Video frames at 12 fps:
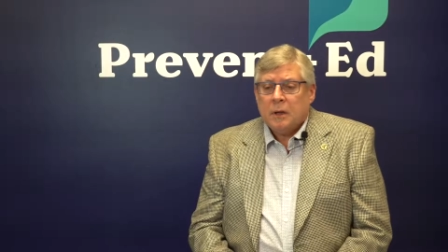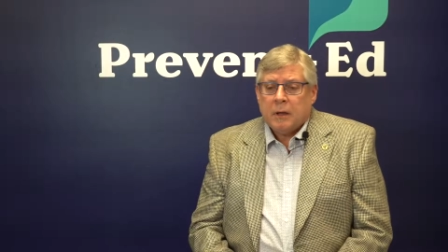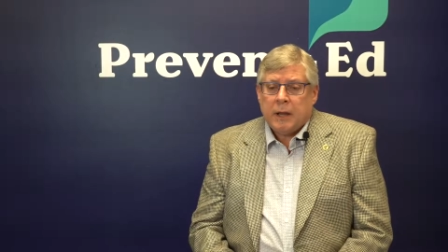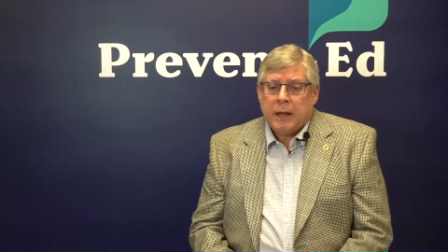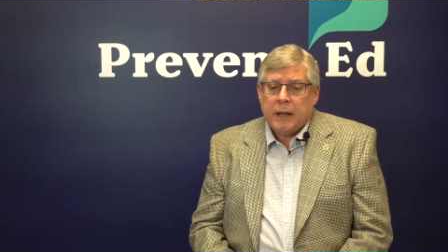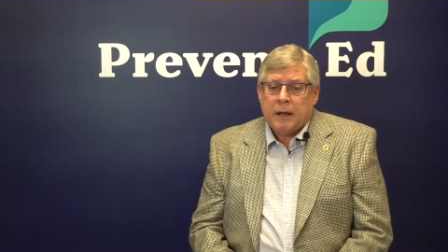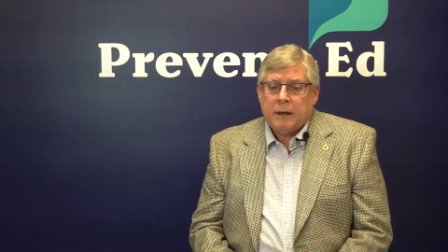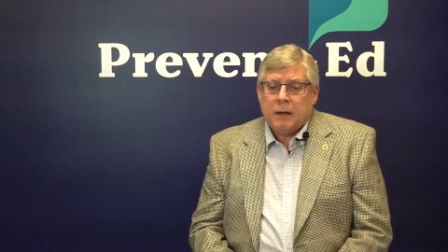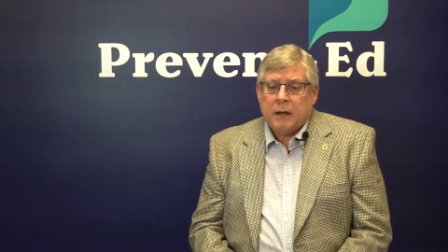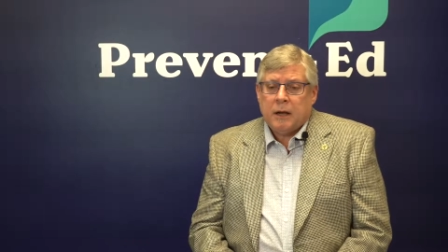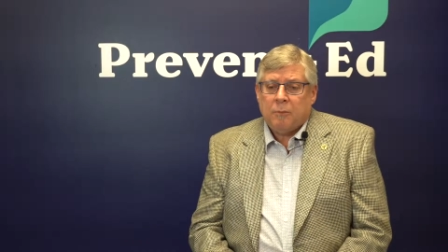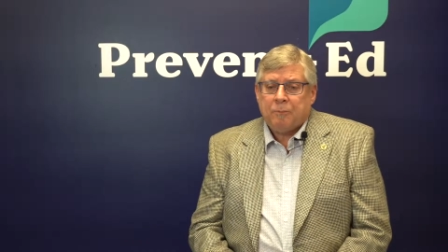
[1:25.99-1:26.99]
And
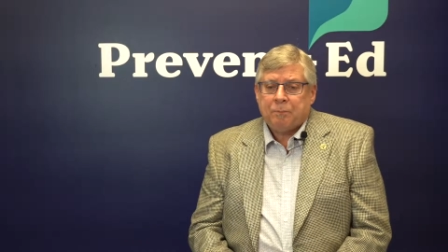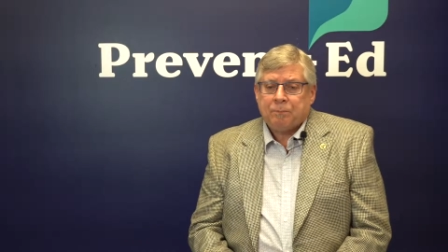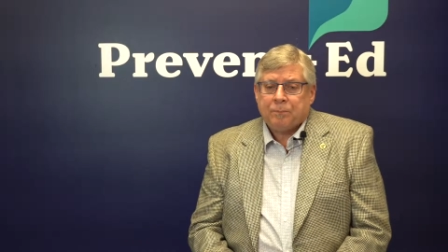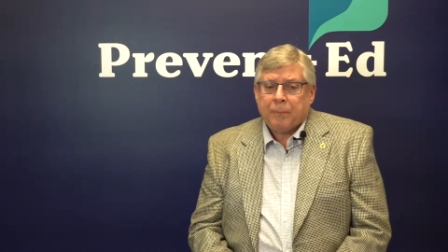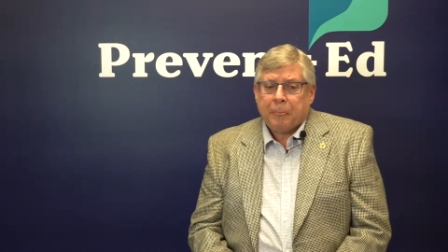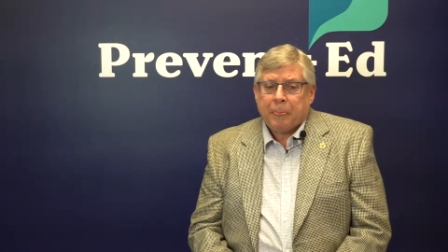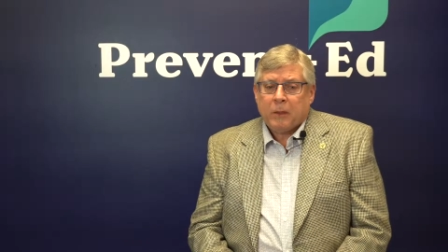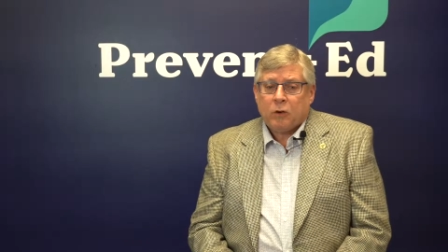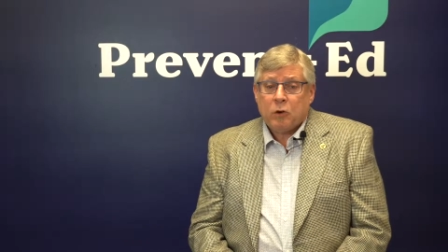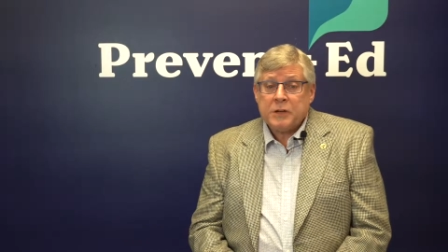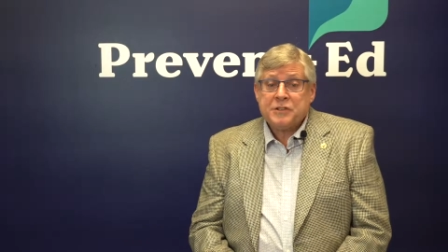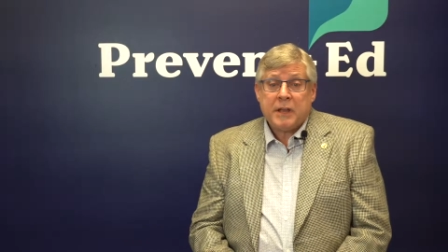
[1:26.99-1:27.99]
of
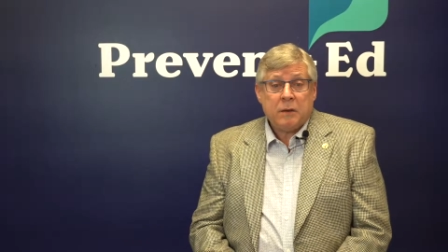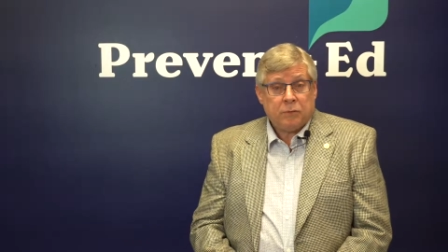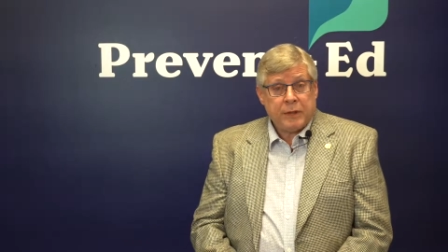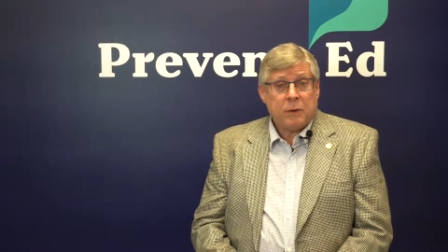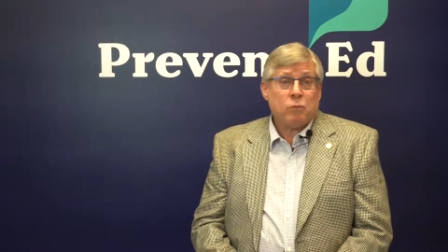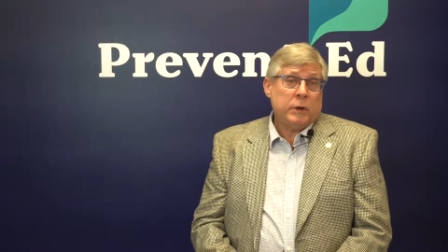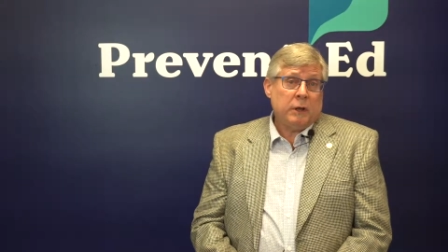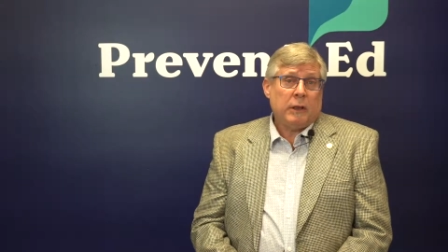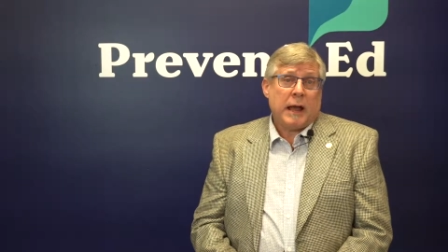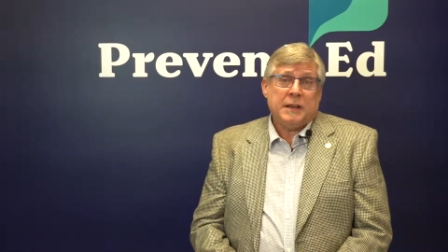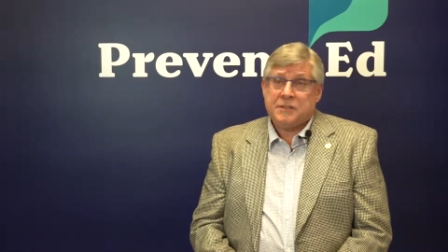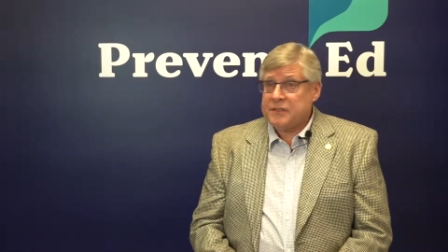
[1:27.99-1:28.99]
course, they
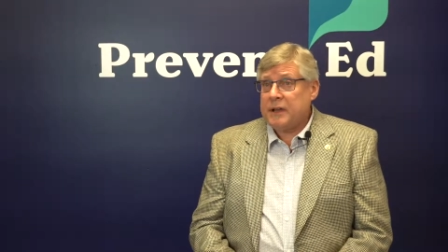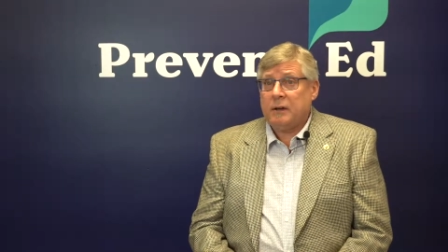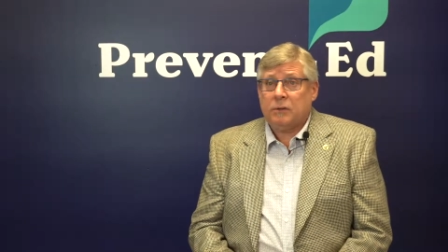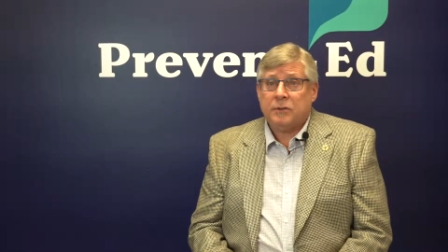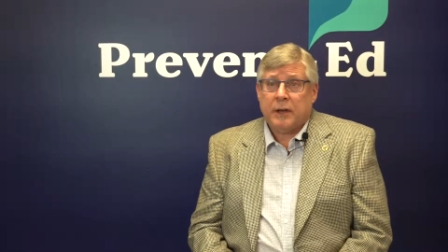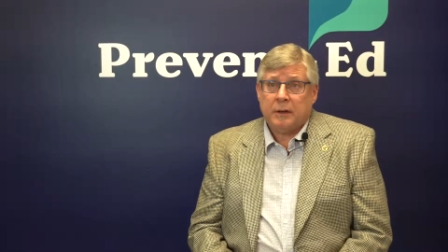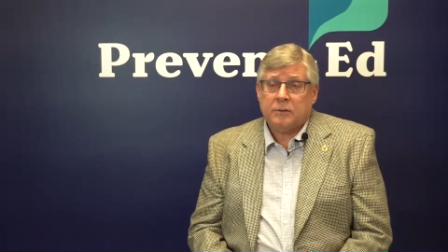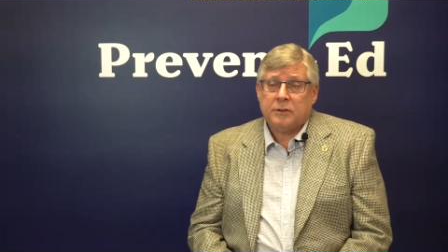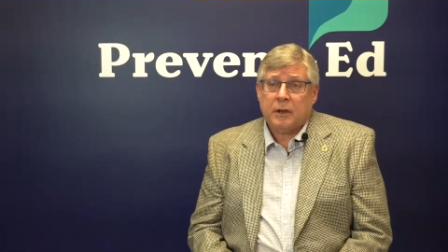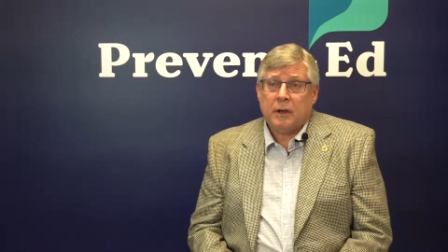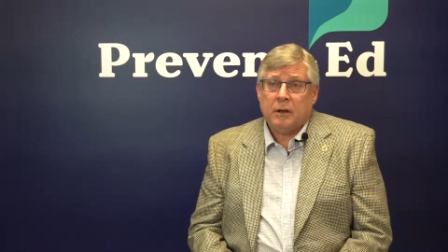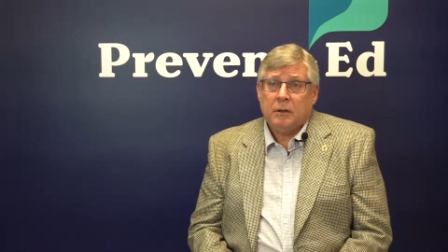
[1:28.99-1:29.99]
realized
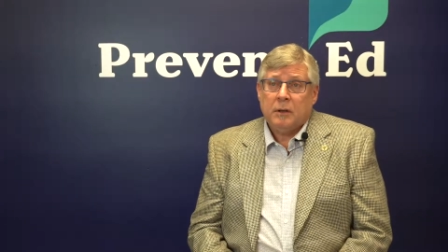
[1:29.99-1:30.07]
that